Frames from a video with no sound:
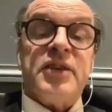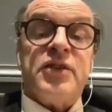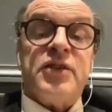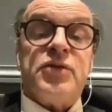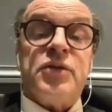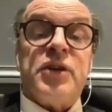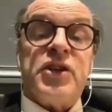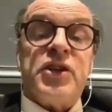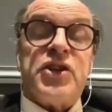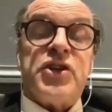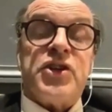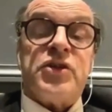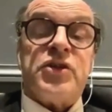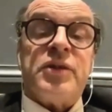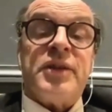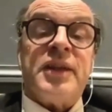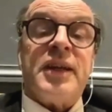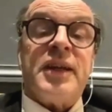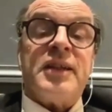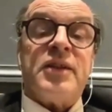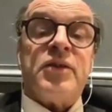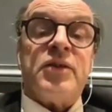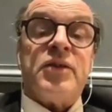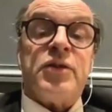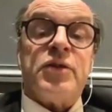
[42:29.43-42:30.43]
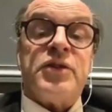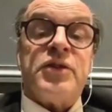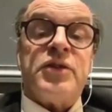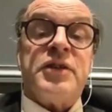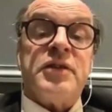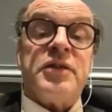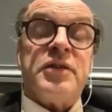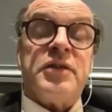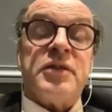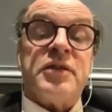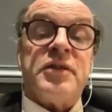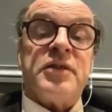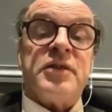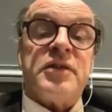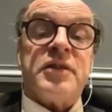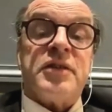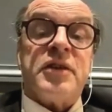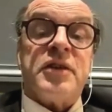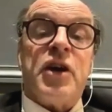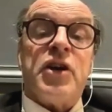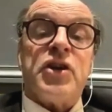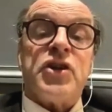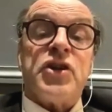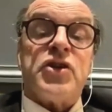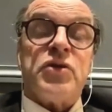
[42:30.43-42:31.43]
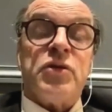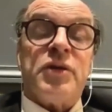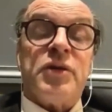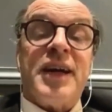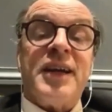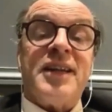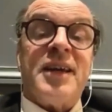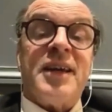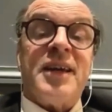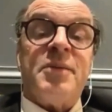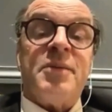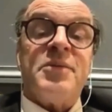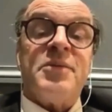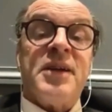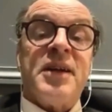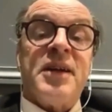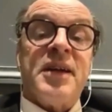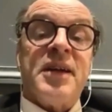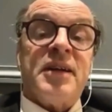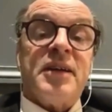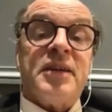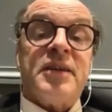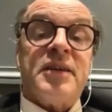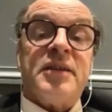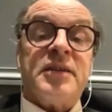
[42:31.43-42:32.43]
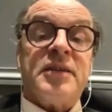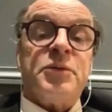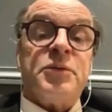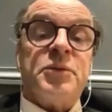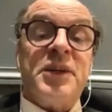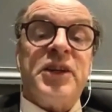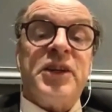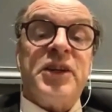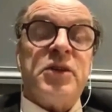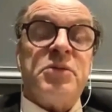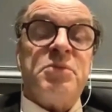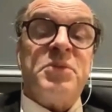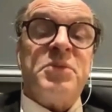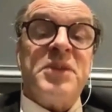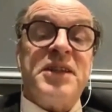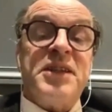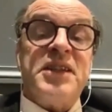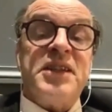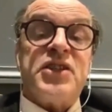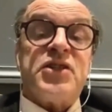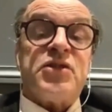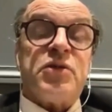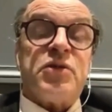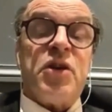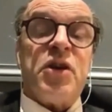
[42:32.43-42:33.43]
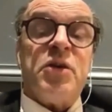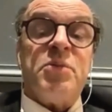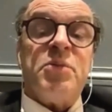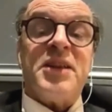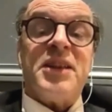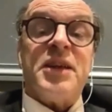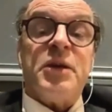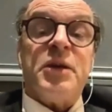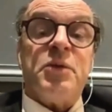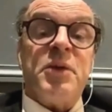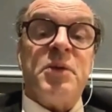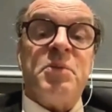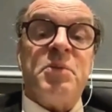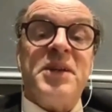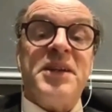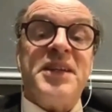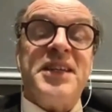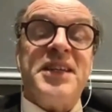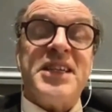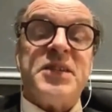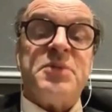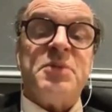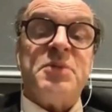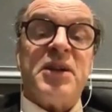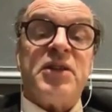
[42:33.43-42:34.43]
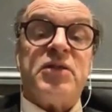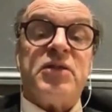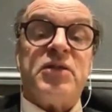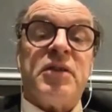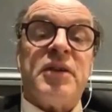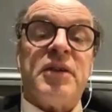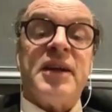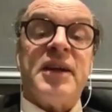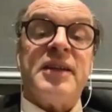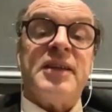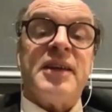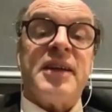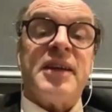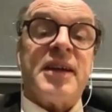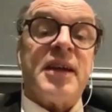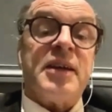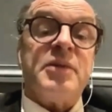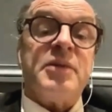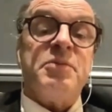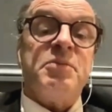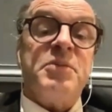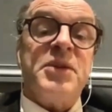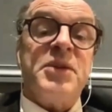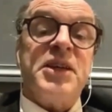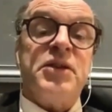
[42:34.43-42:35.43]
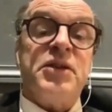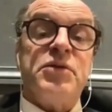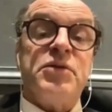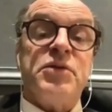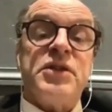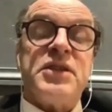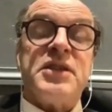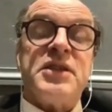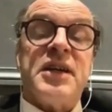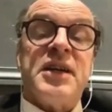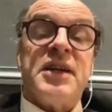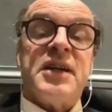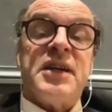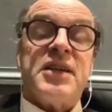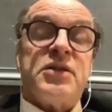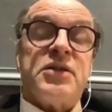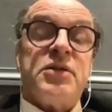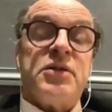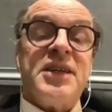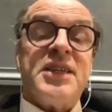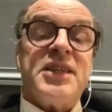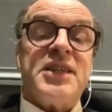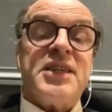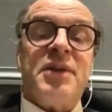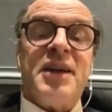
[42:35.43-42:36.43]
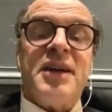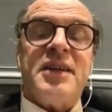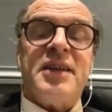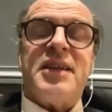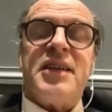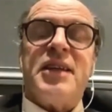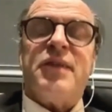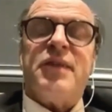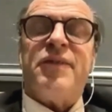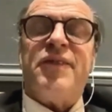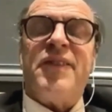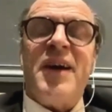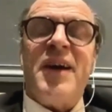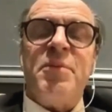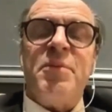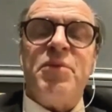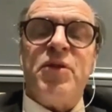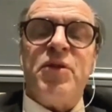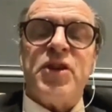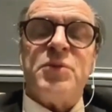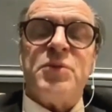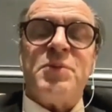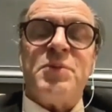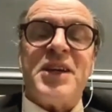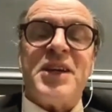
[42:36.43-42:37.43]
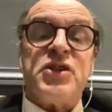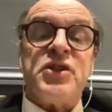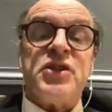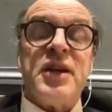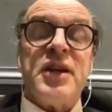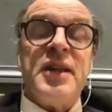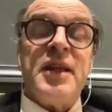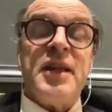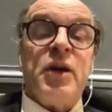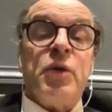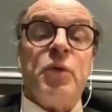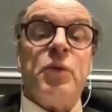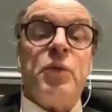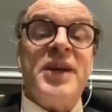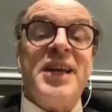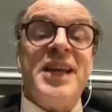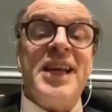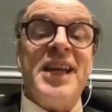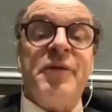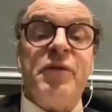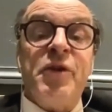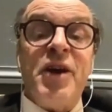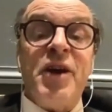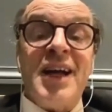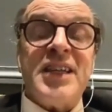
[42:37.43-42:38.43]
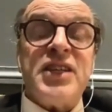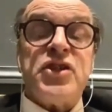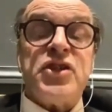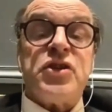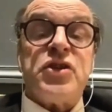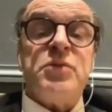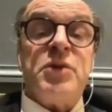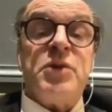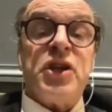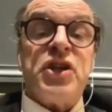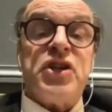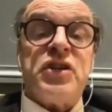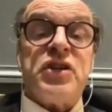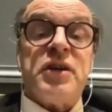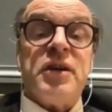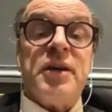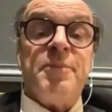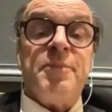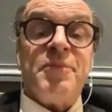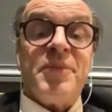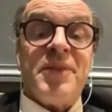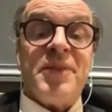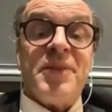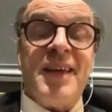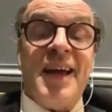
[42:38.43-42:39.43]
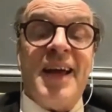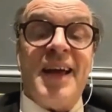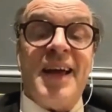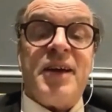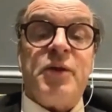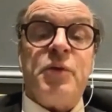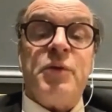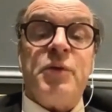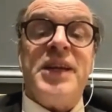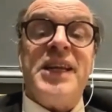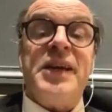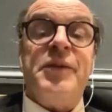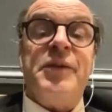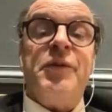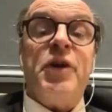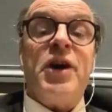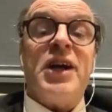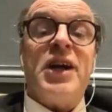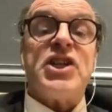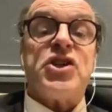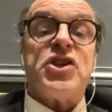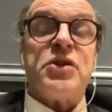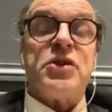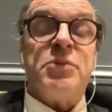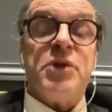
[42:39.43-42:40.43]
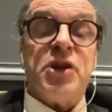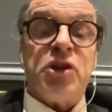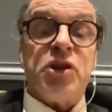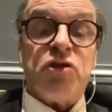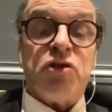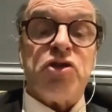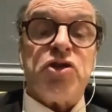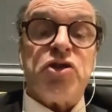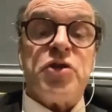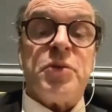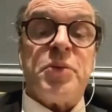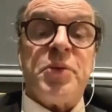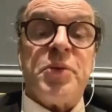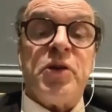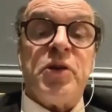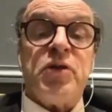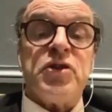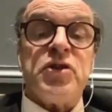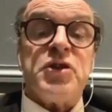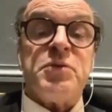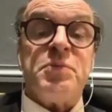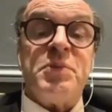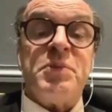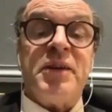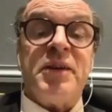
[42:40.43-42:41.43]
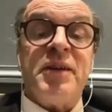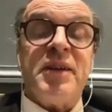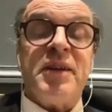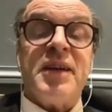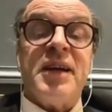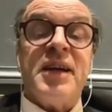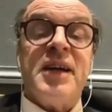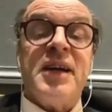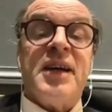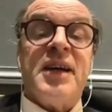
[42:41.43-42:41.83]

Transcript: ensure that the unsold item will not be destroyed, but they will be dismantled and they can be used. So it's great. It's fabulous because we never had so much tech. We never had so much entrepreneurial spirit.